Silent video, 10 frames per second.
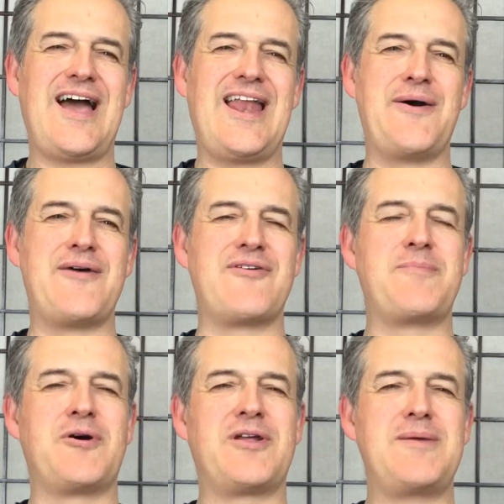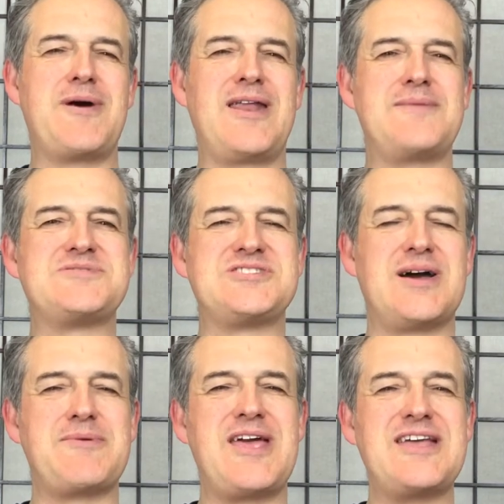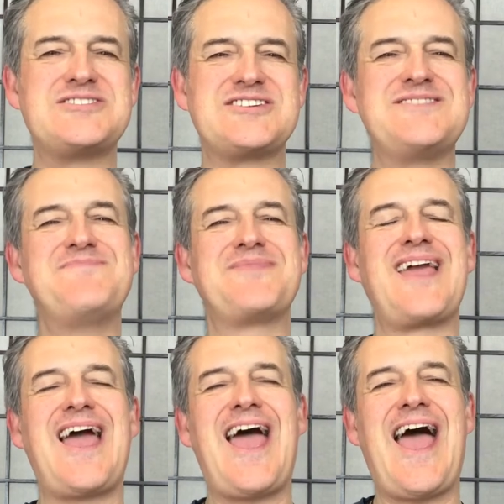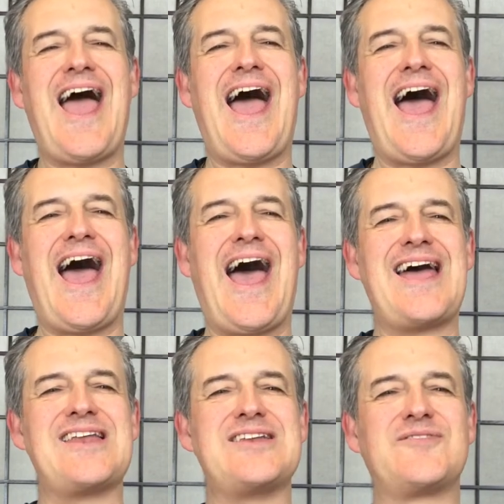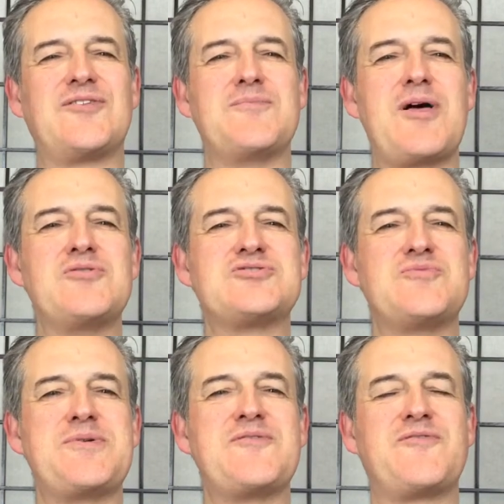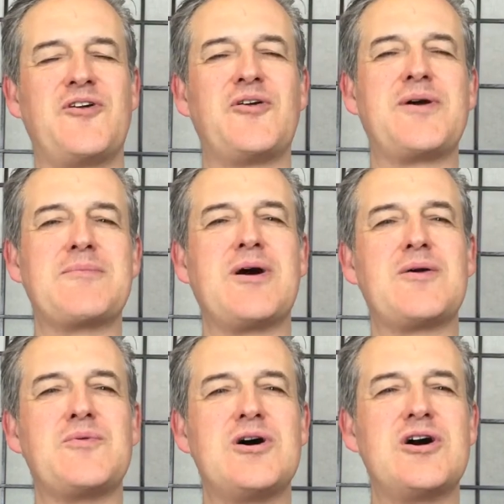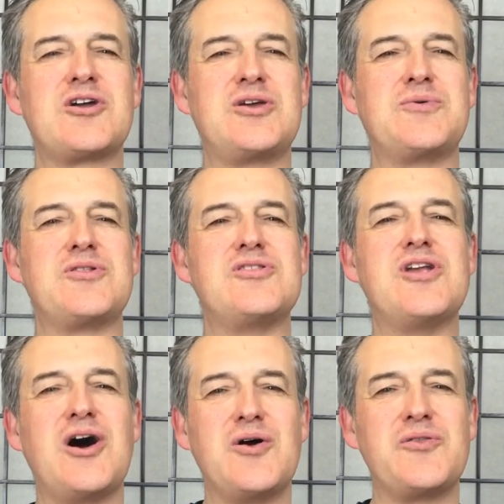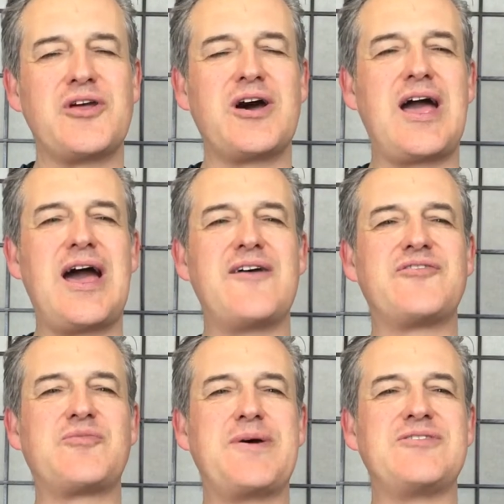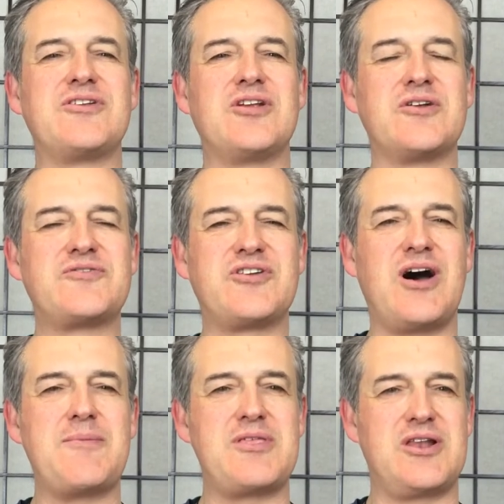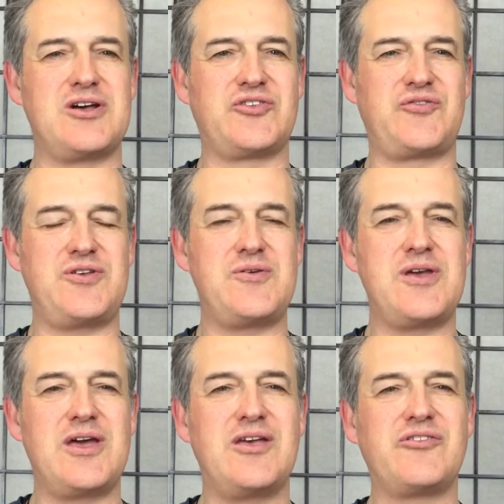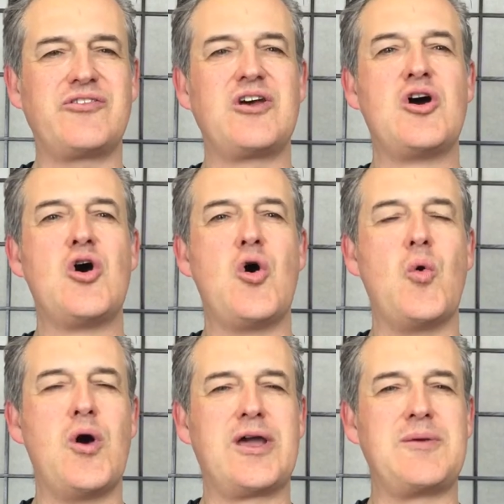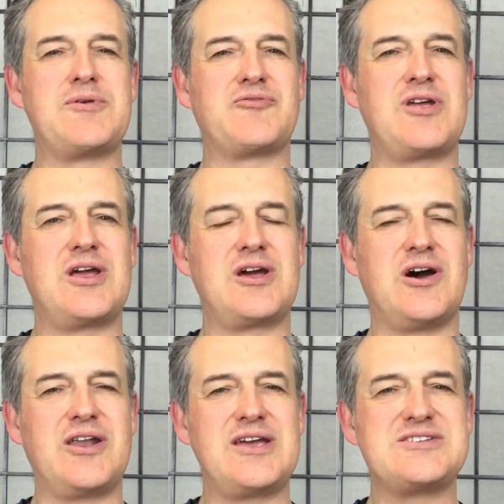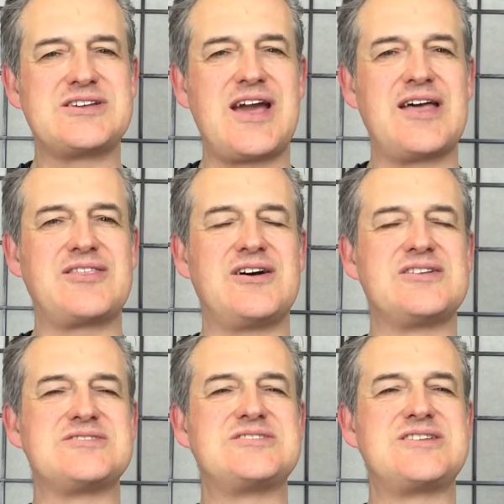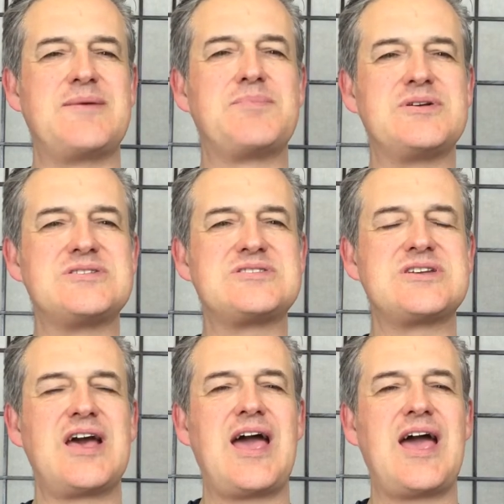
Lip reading: Hello everybody, my name's Simon Hinton, and from those who have been following my work, you will know that I have spent a lot of time in the last few years working with reincarnated Cathars and Templars,